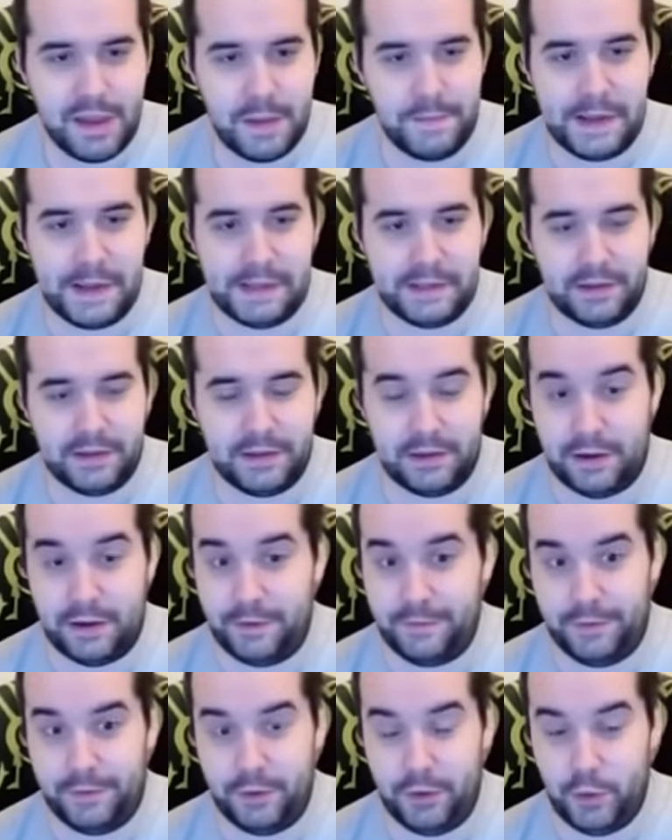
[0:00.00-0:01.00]
Amazing,
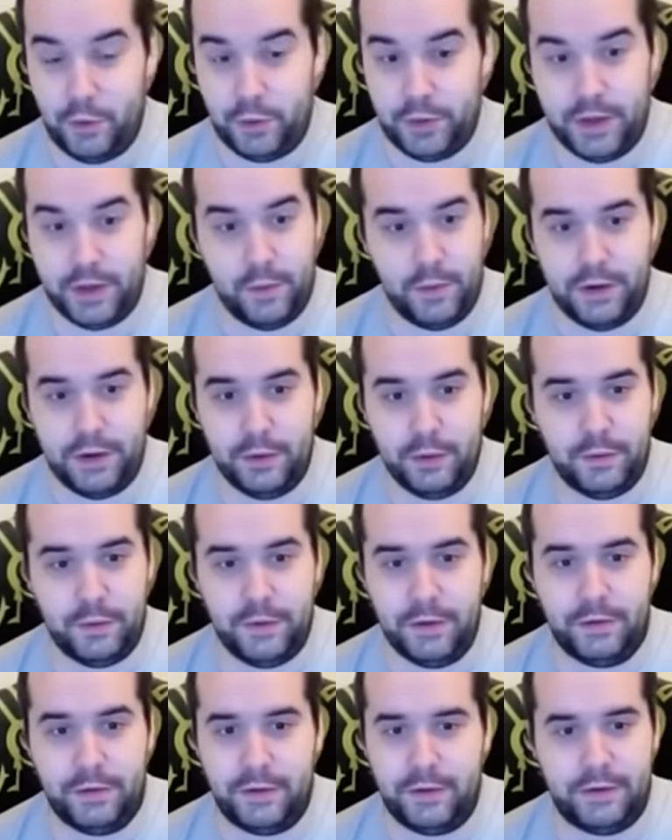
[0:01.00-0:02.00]
and follow someone on
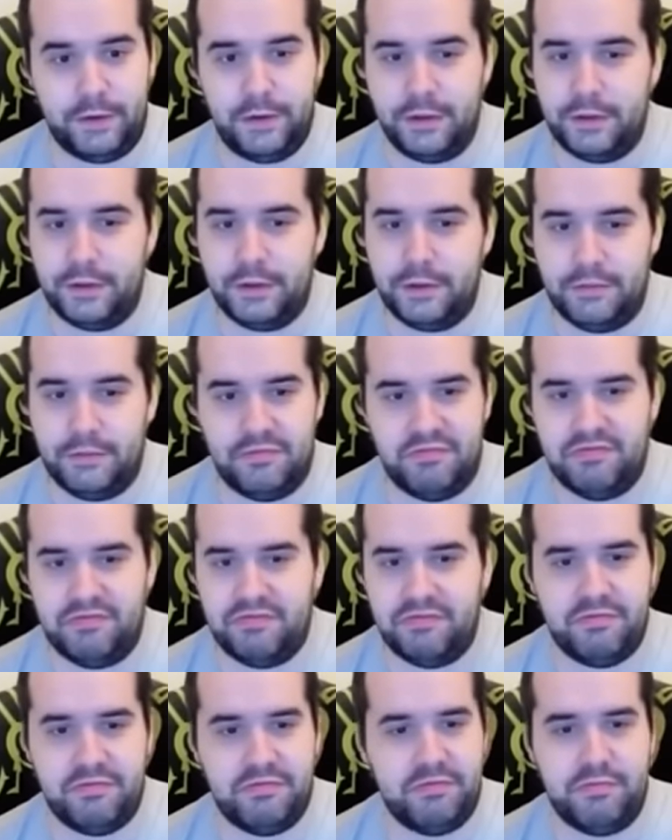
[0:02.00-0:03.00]
Twitter. It's
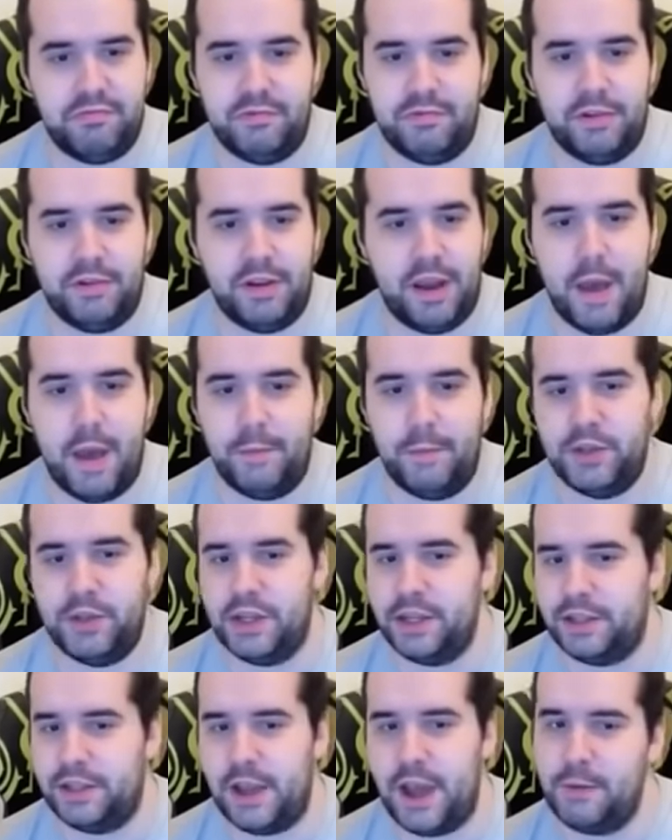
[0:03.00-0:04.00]
I'm
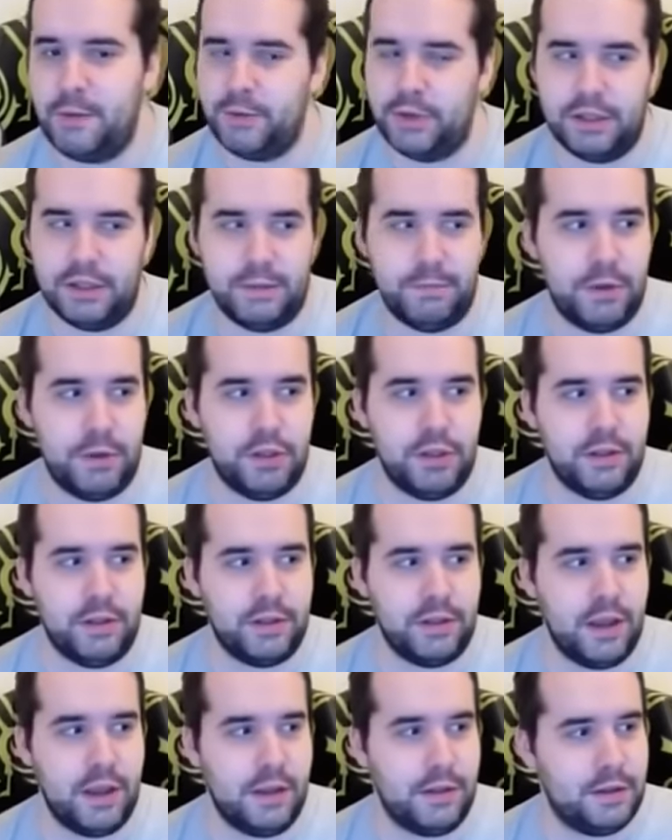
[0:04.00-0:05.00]
just I'm just
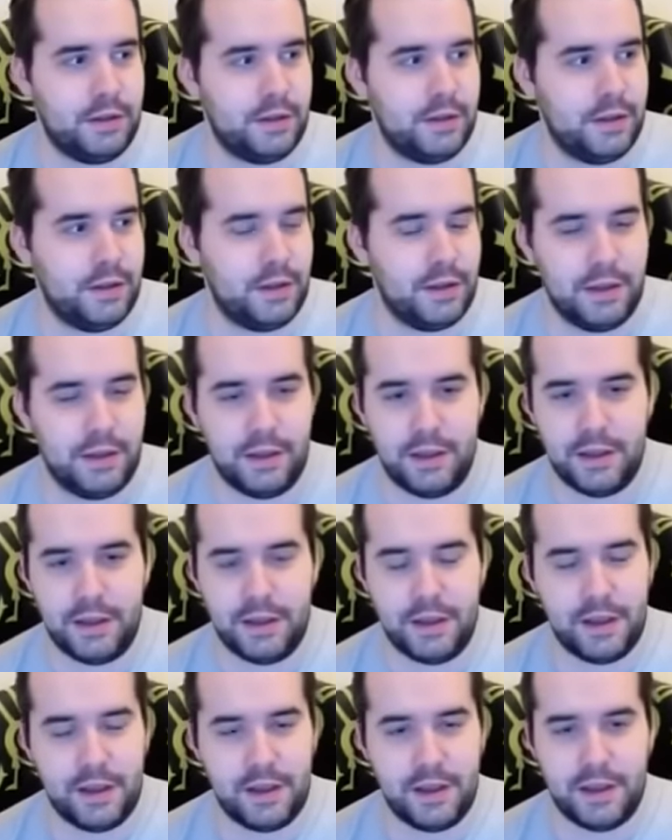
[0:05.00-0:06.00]
speechless, guys.
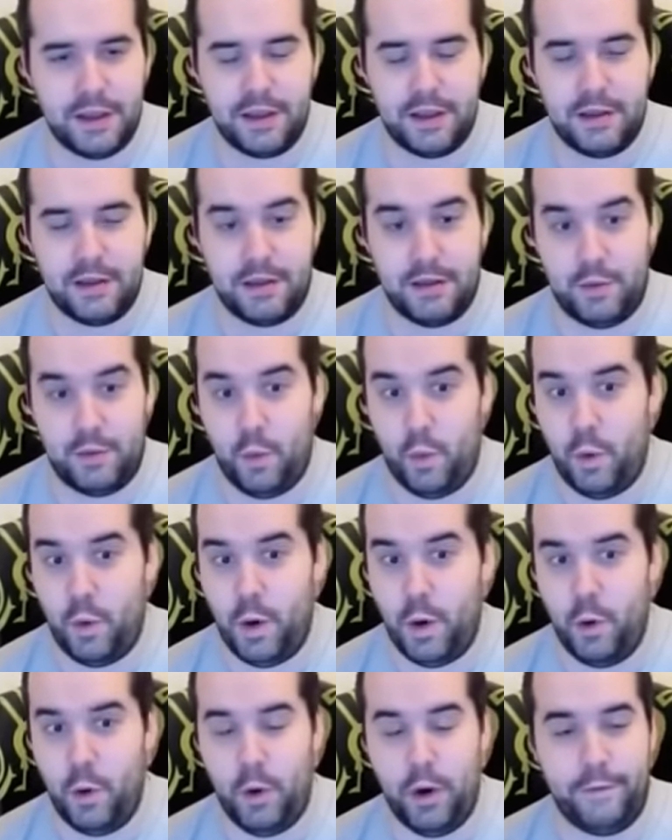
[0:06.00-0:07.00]

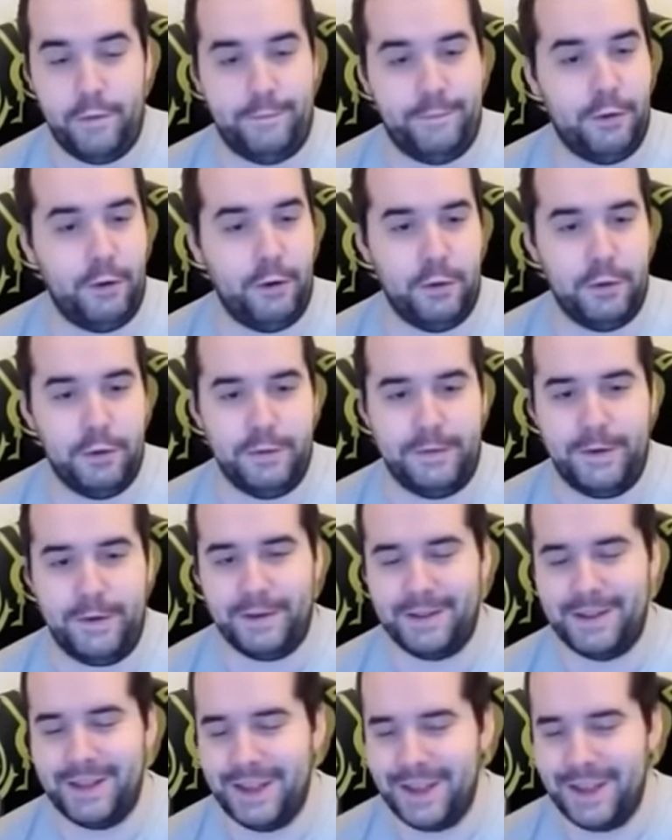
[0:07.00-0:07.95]
Whoa, unfollowed.